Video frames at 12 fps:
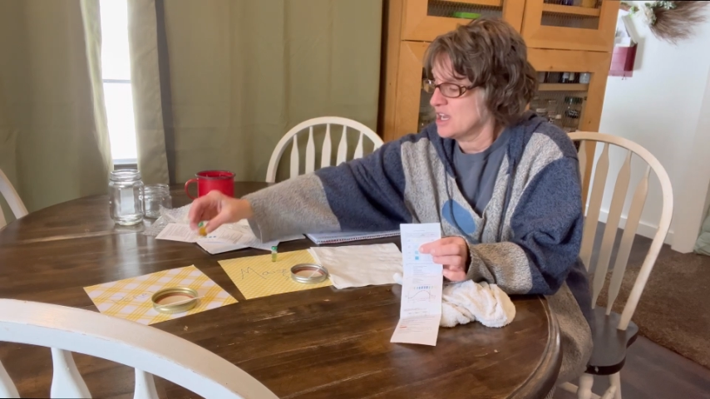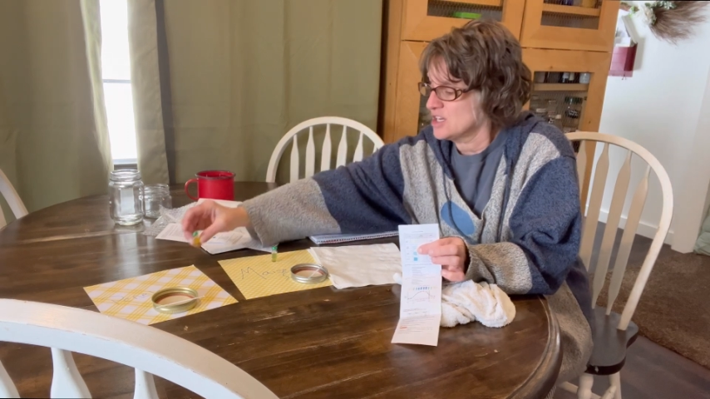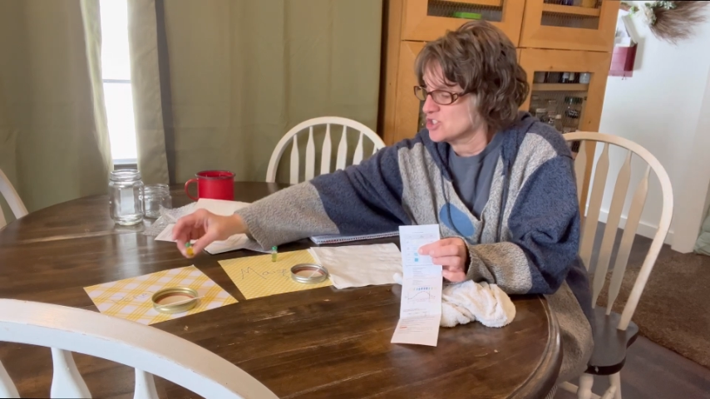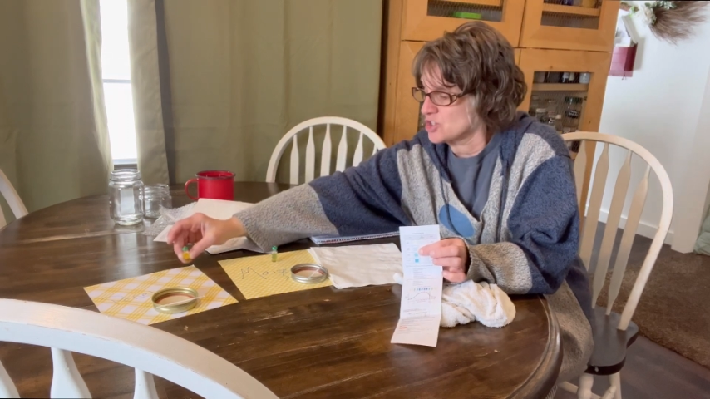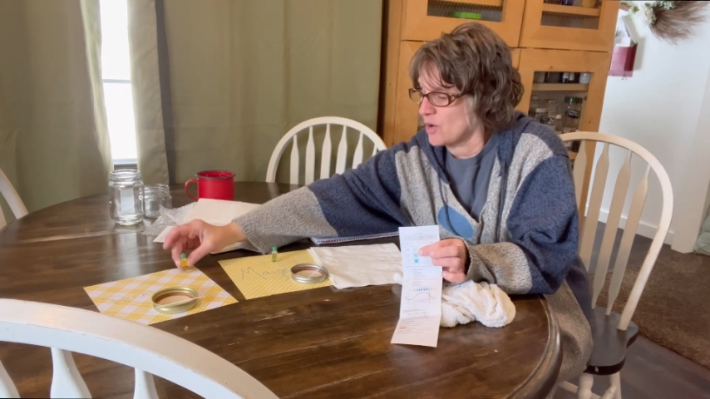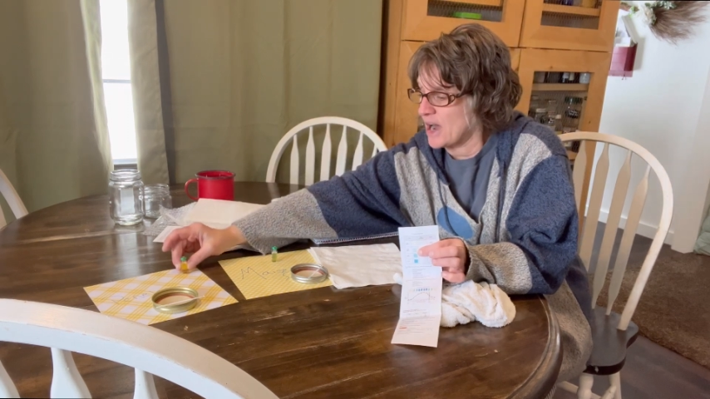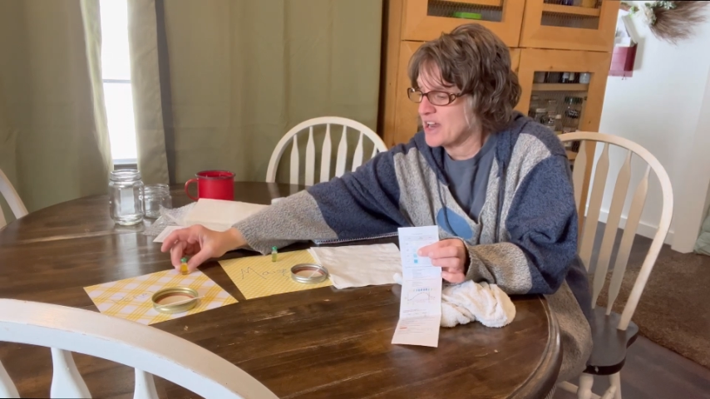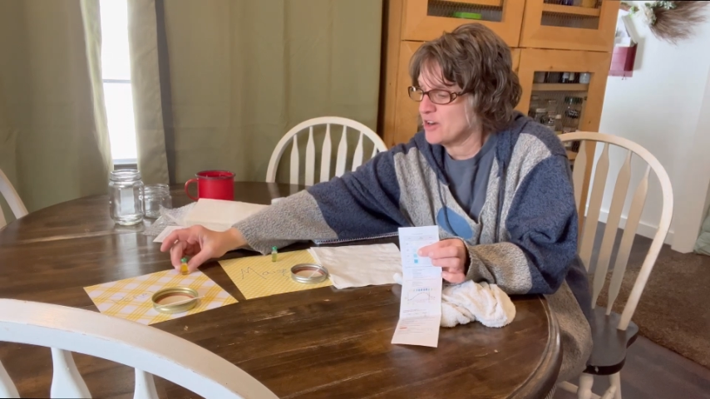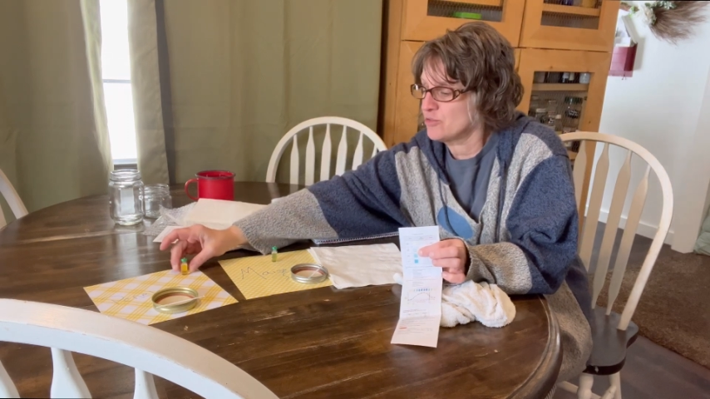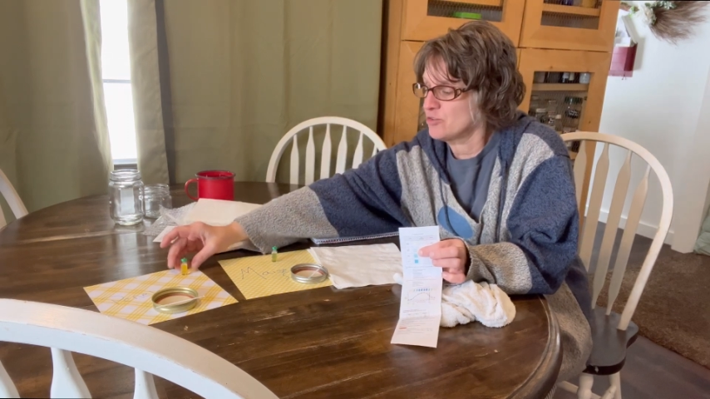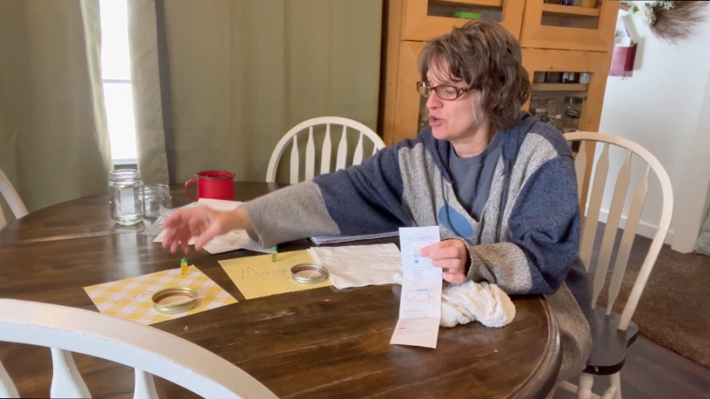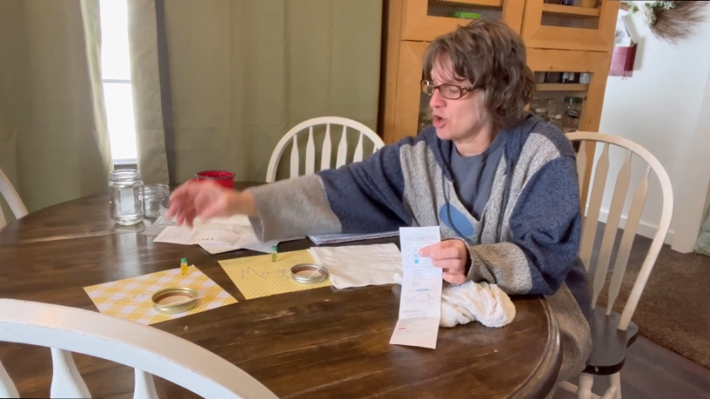So I
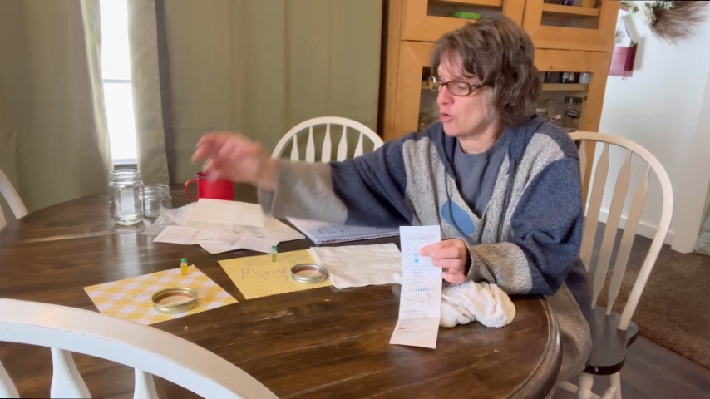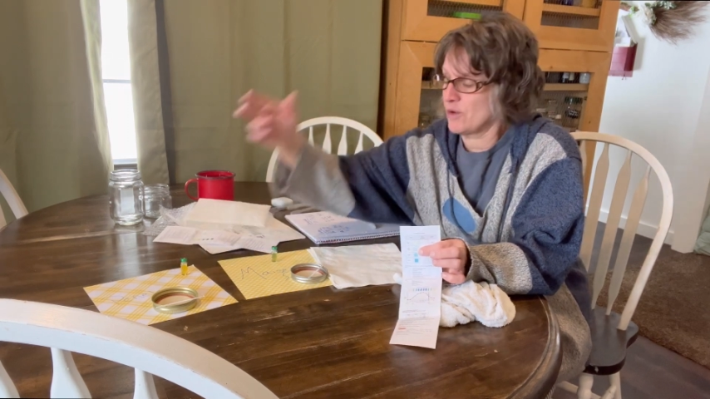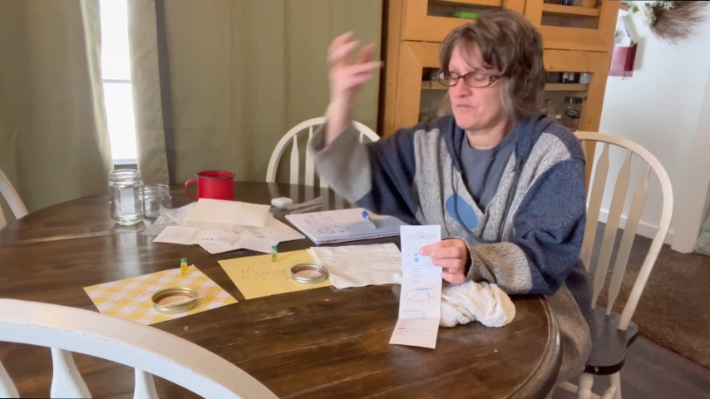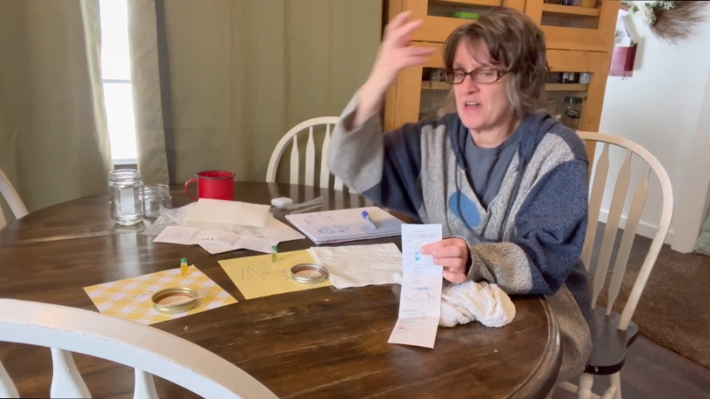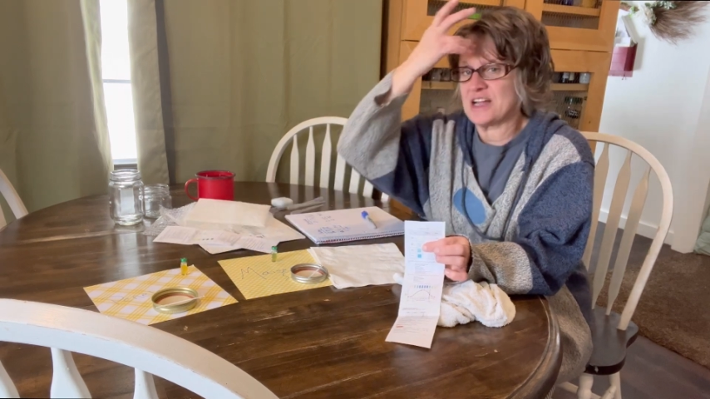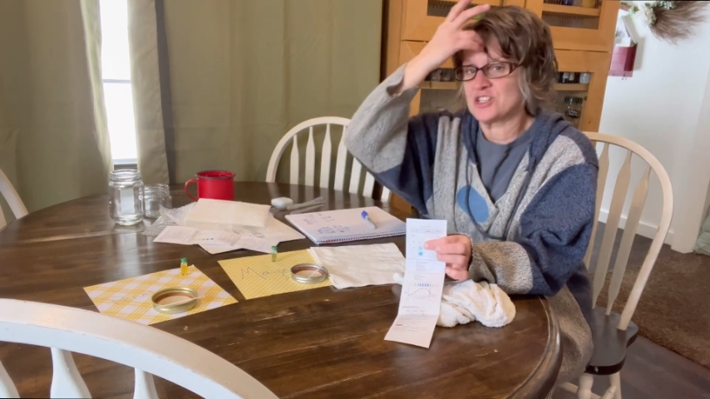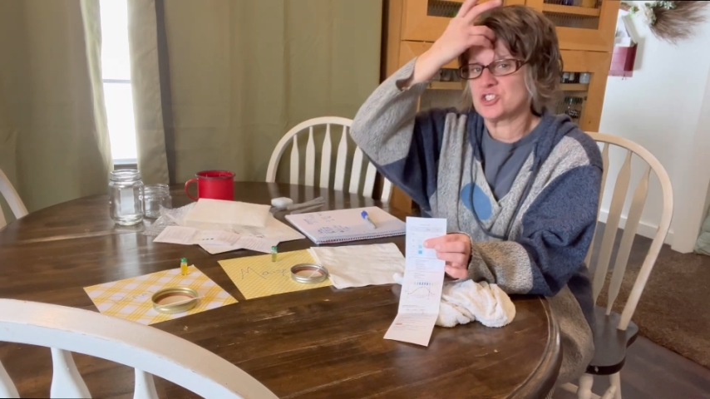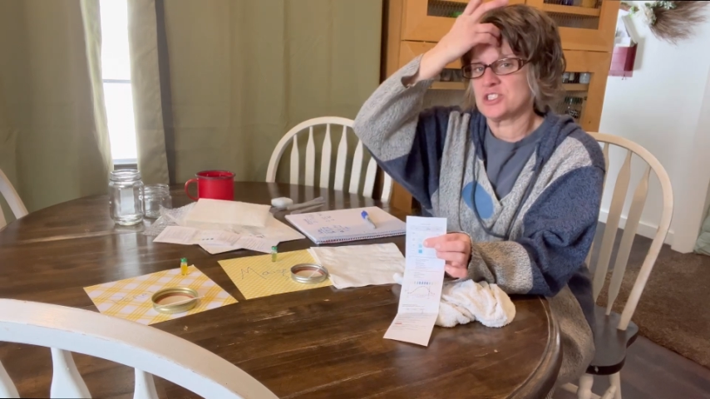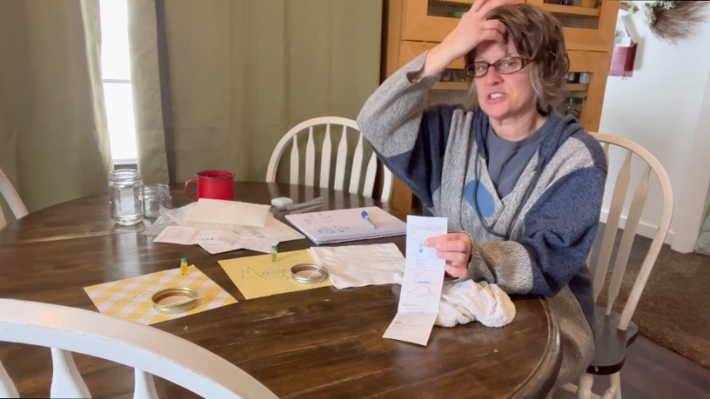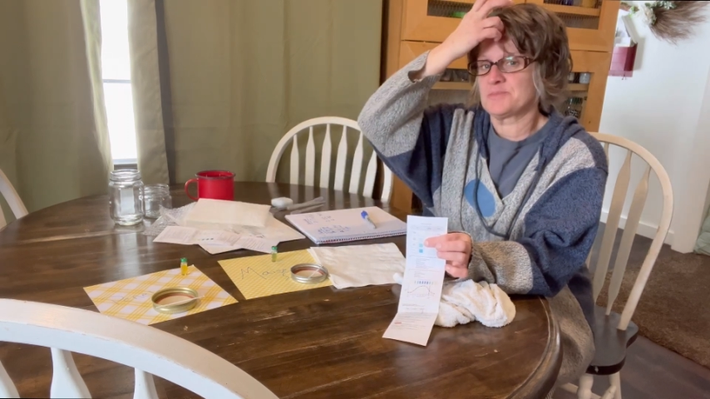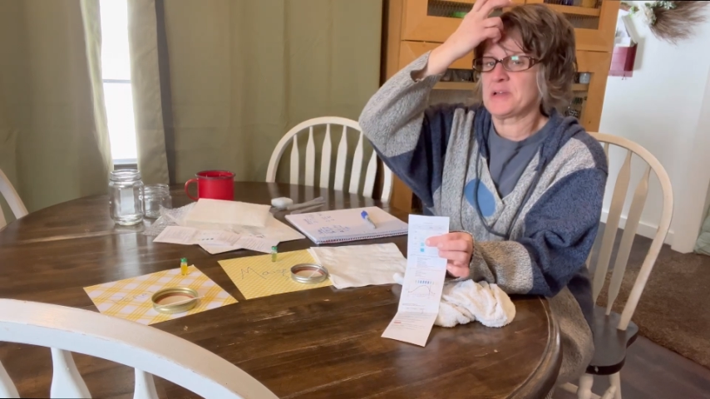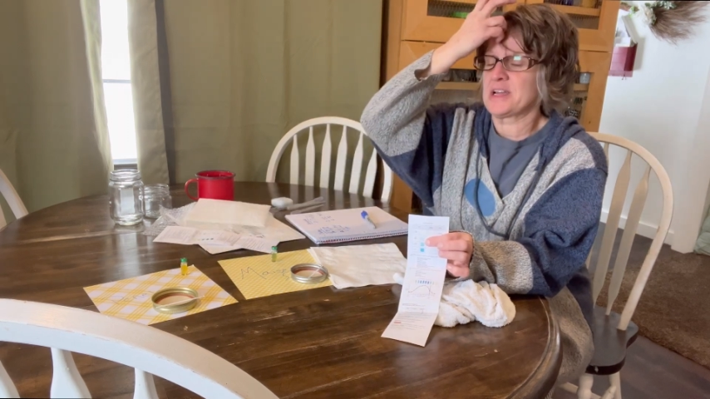don't know if that's
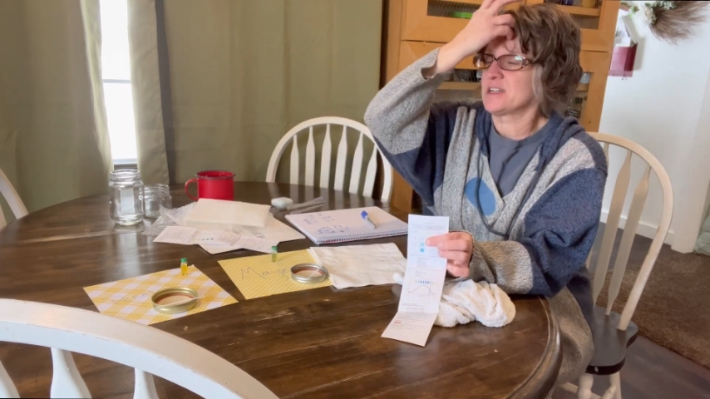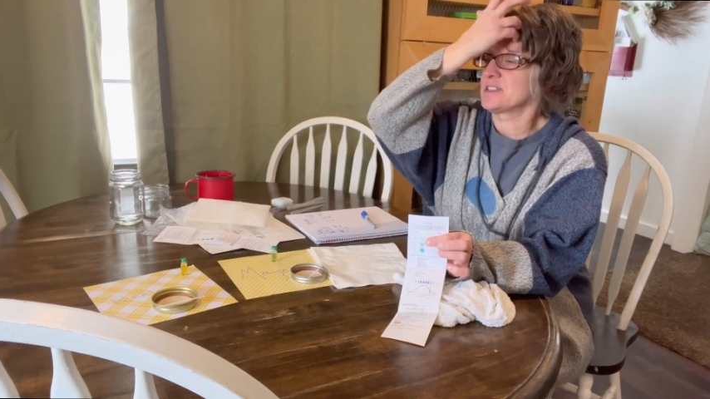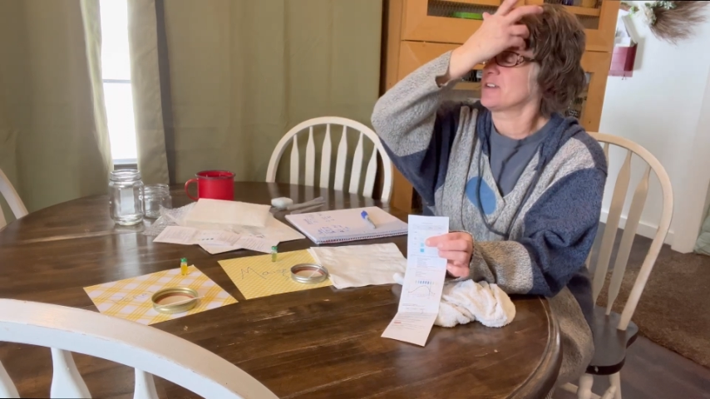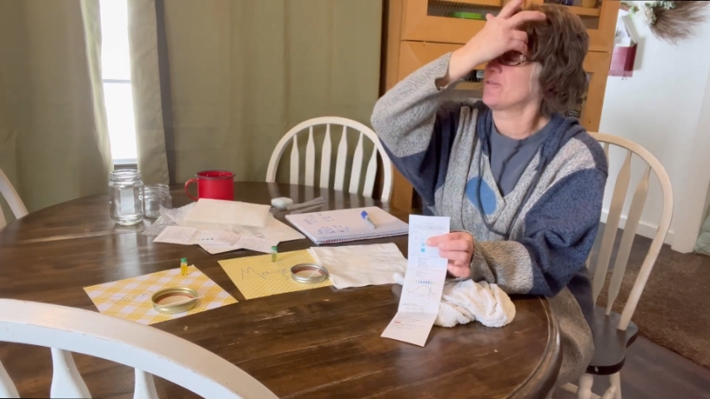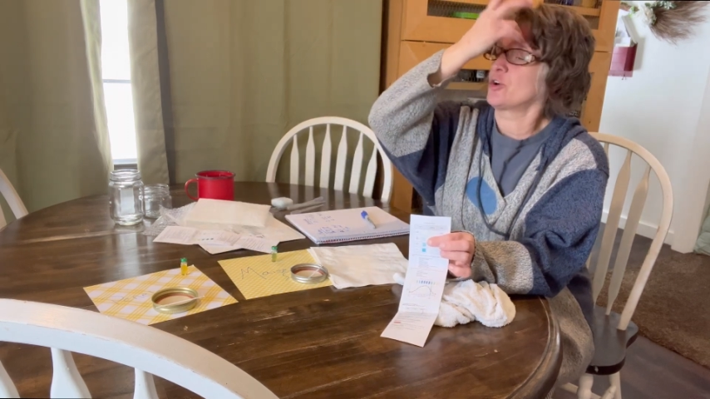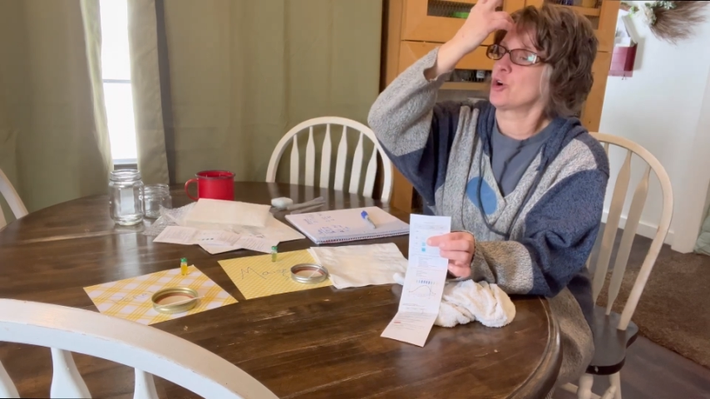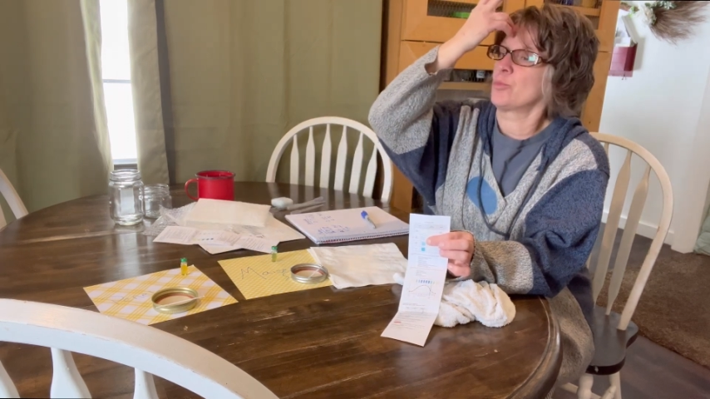just because of her